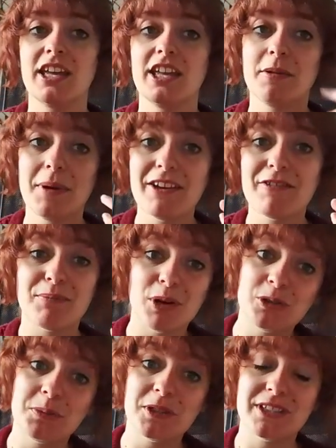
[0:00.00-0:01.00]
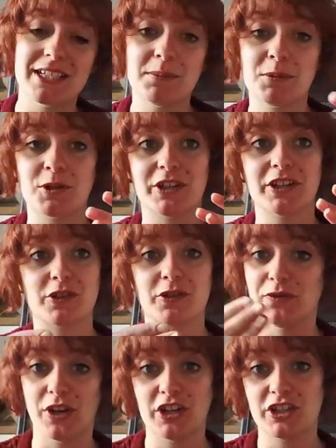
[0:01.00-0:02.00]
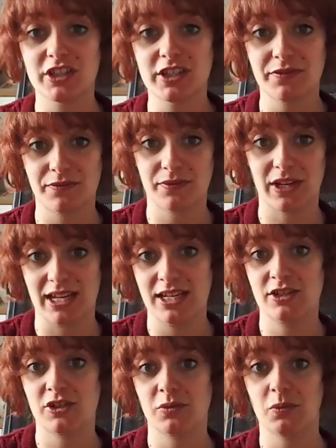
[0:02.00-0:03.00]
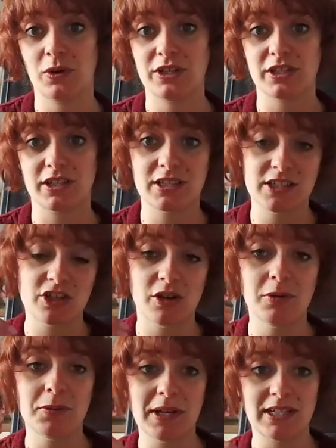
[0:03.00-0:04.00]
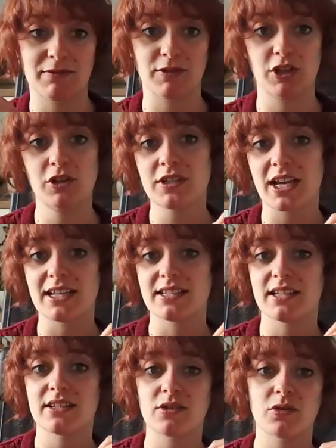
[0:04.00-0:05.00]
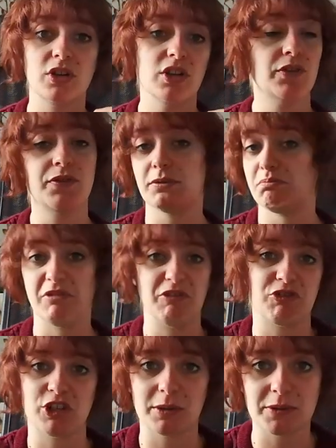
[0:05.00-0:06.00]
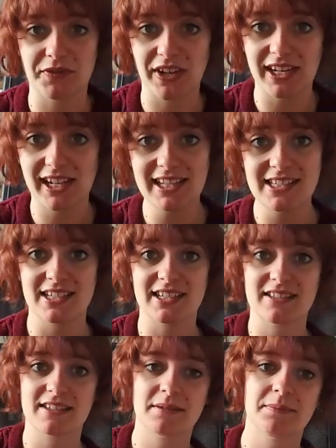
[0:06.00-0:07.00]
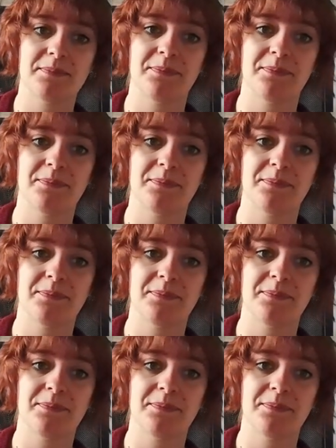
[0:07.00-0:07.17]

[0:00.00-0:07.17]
You may have multiple data products or versions of each, which are consumed by different use cases or used for different types of analytics.